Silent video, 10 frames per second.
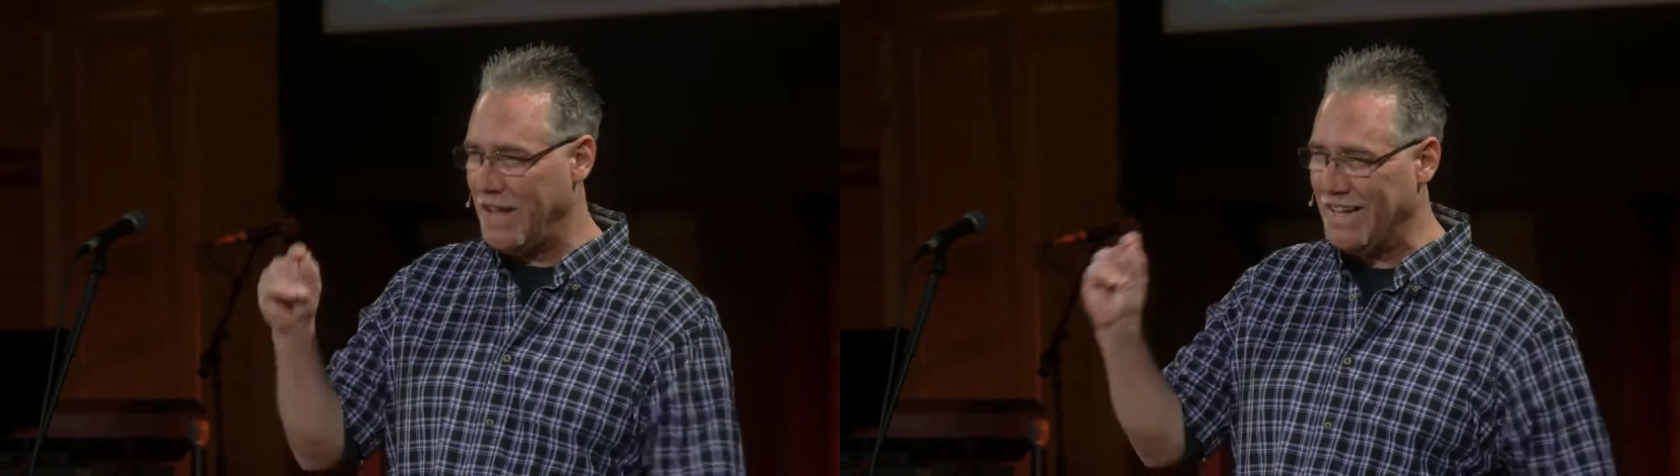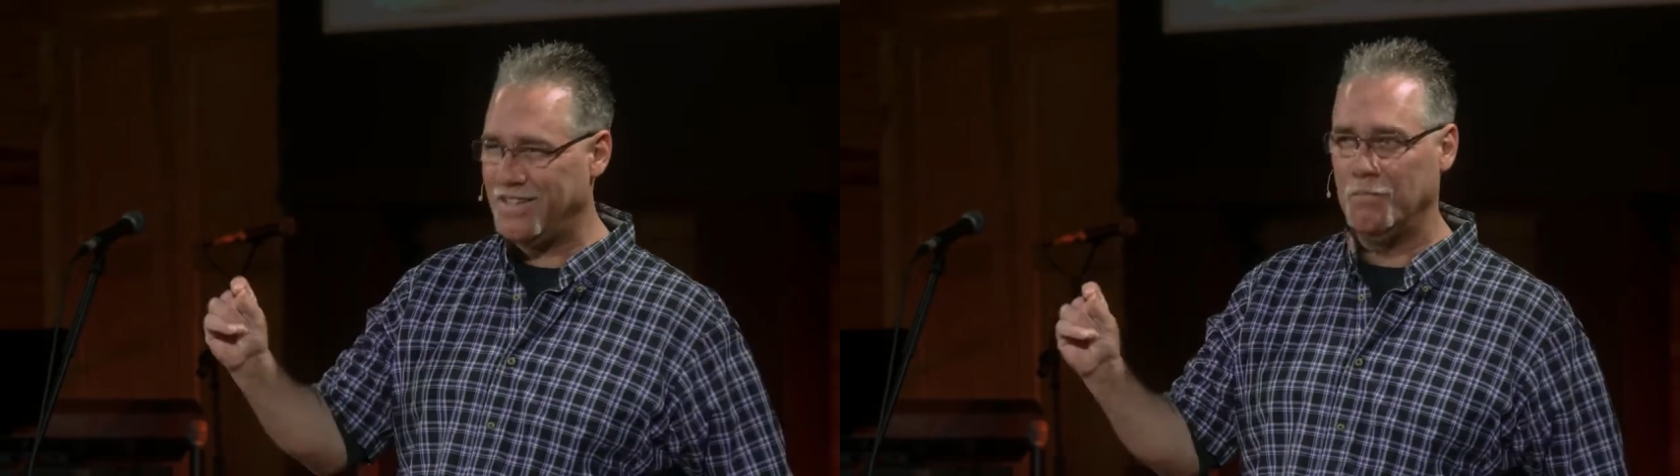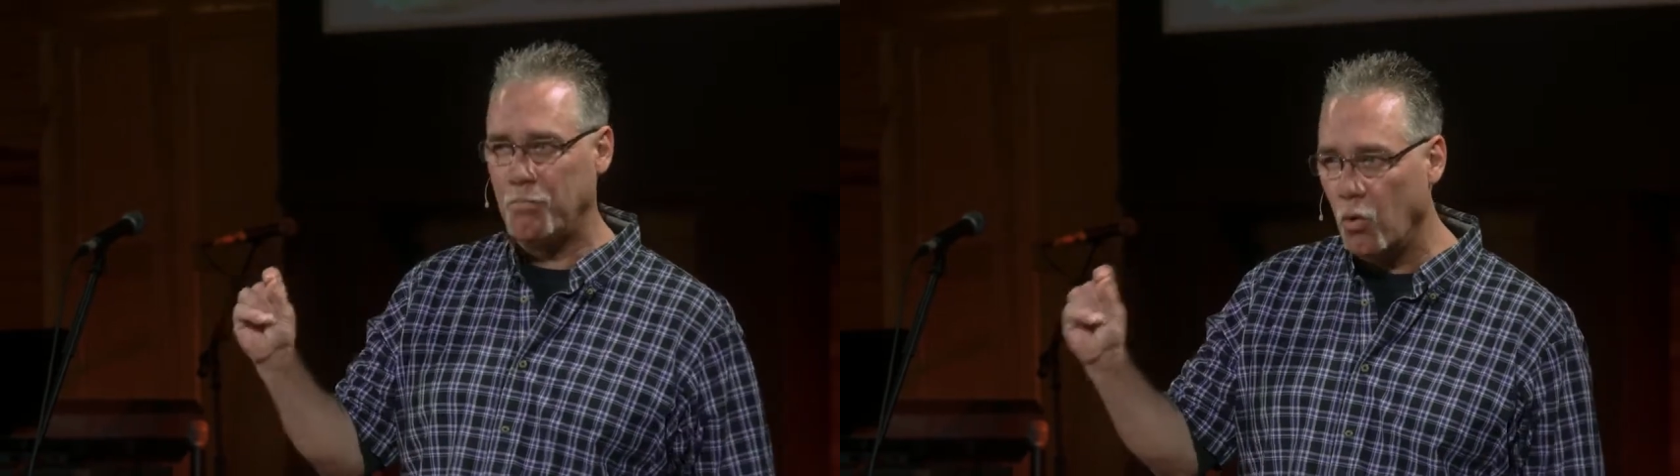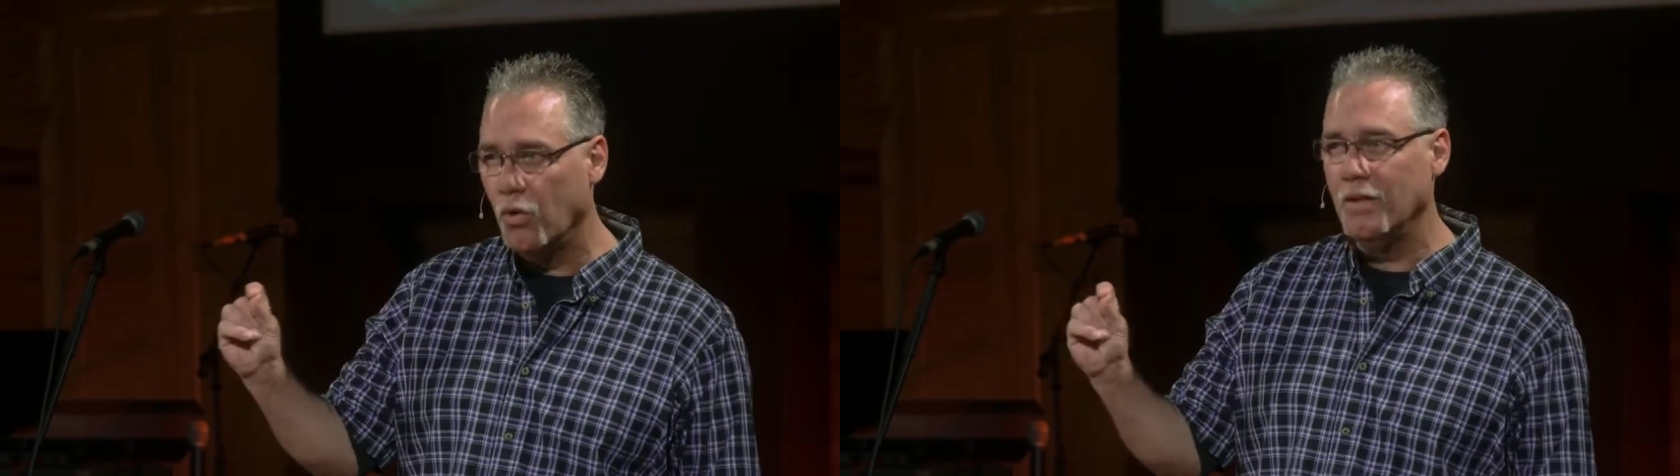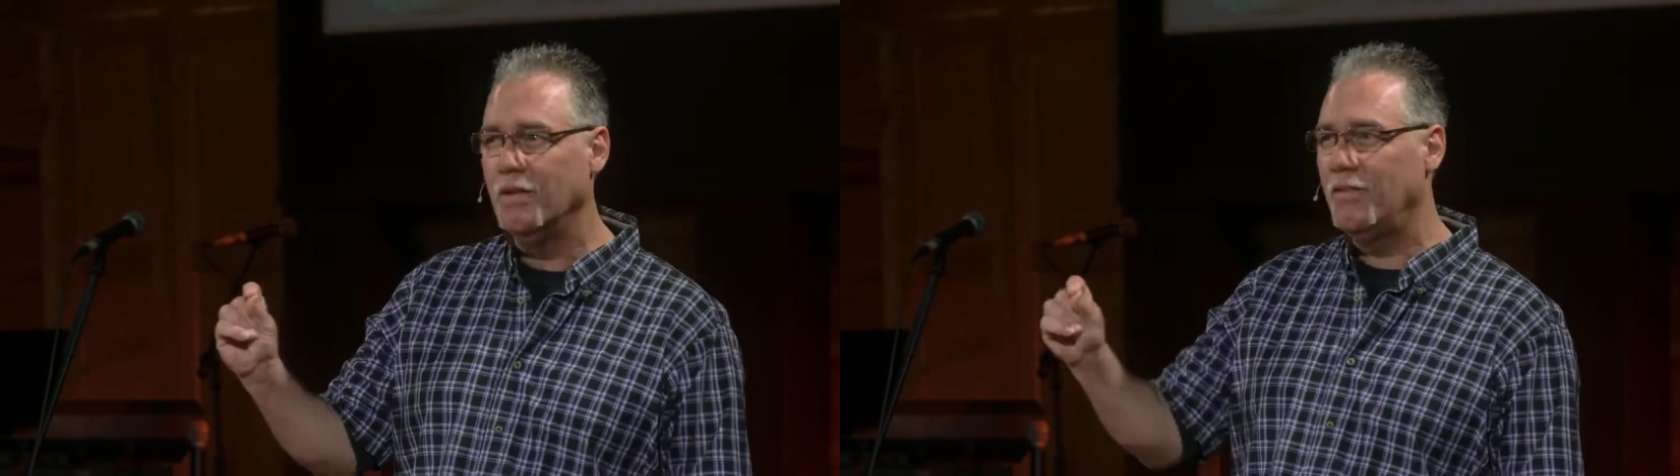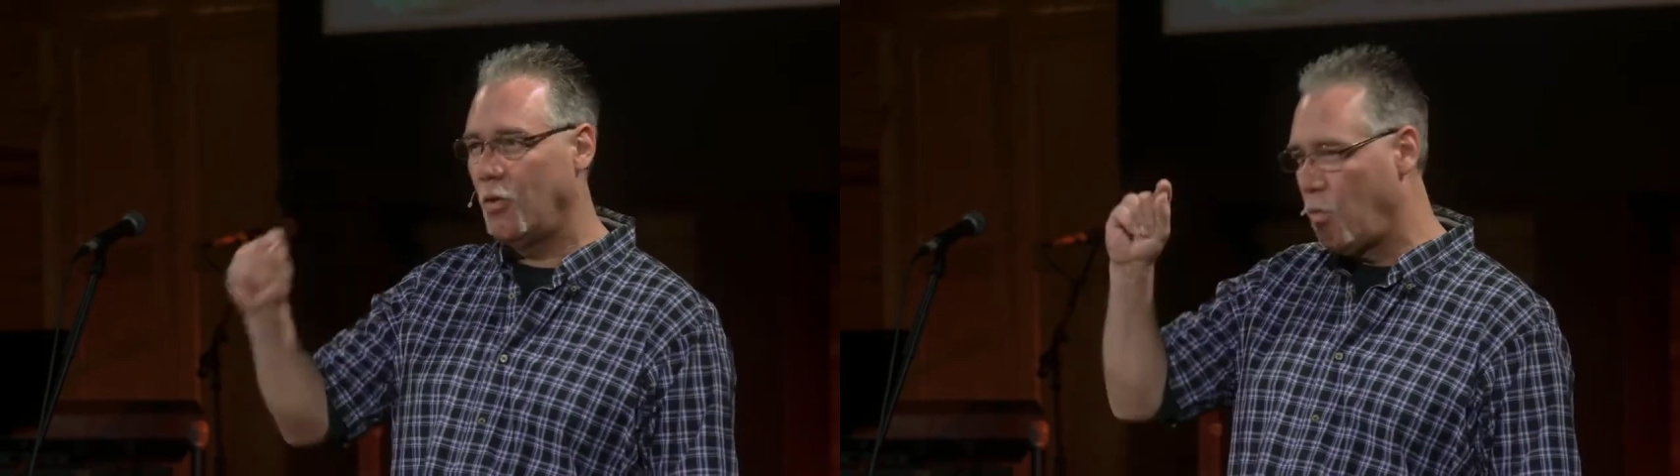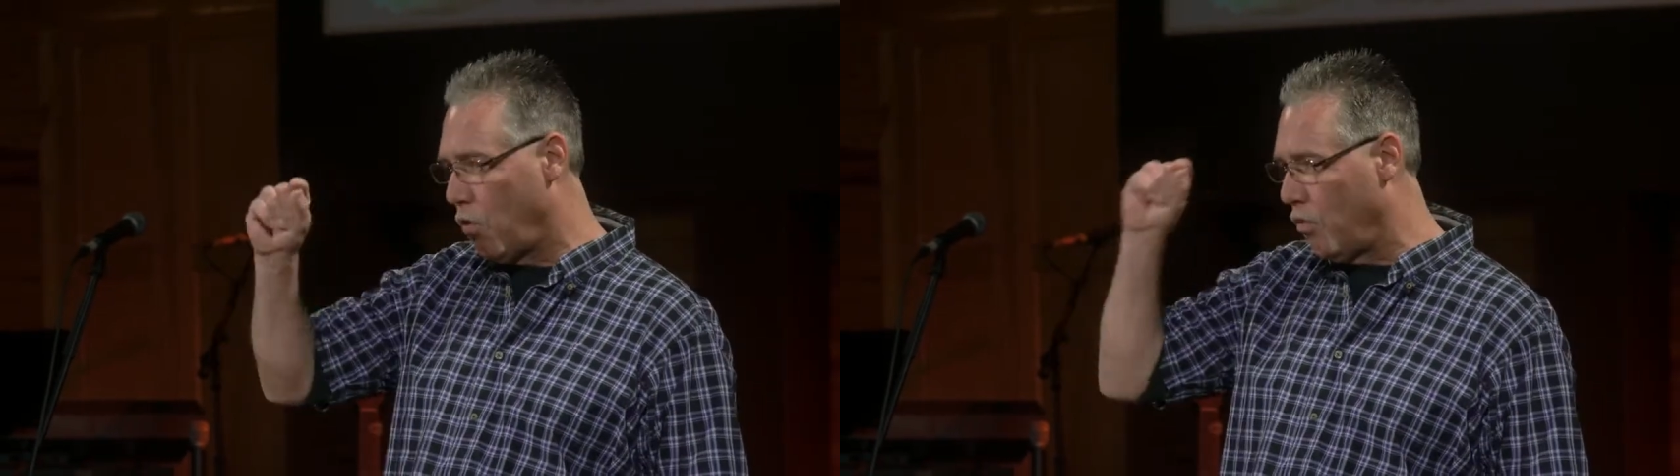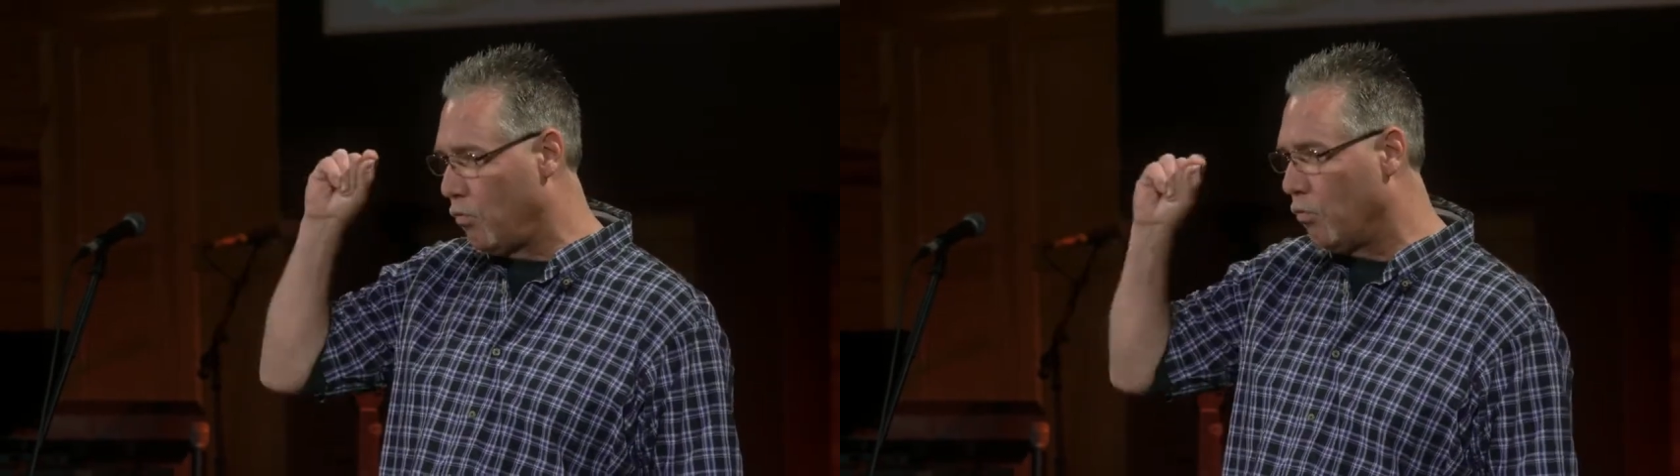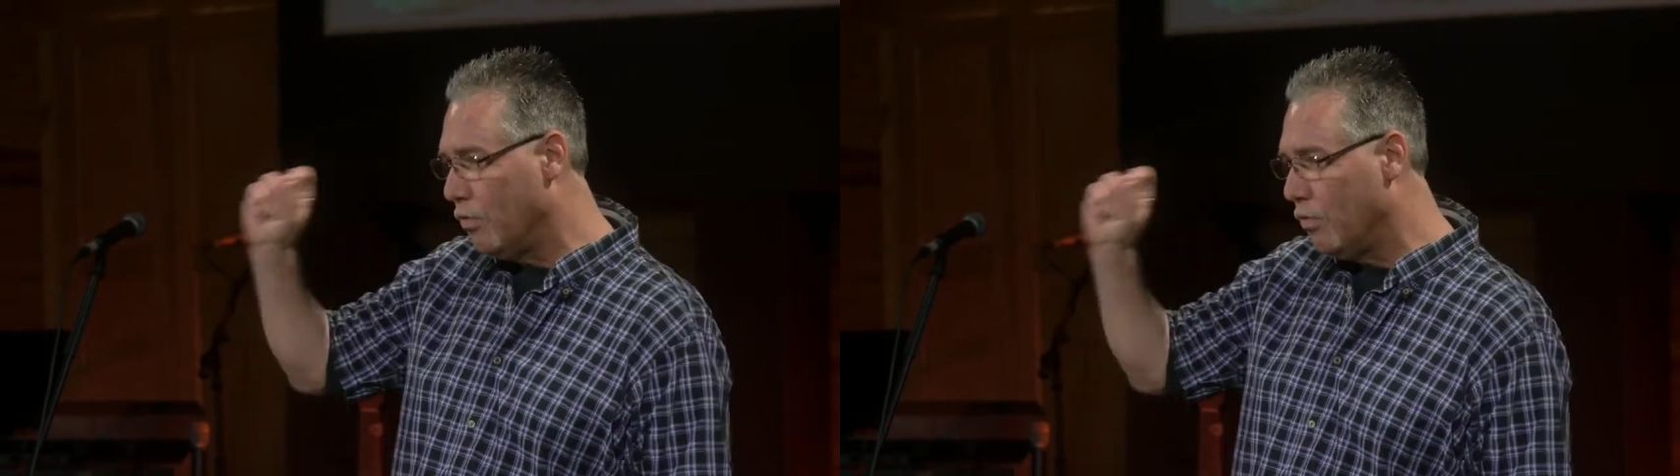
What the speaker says: That's important. The word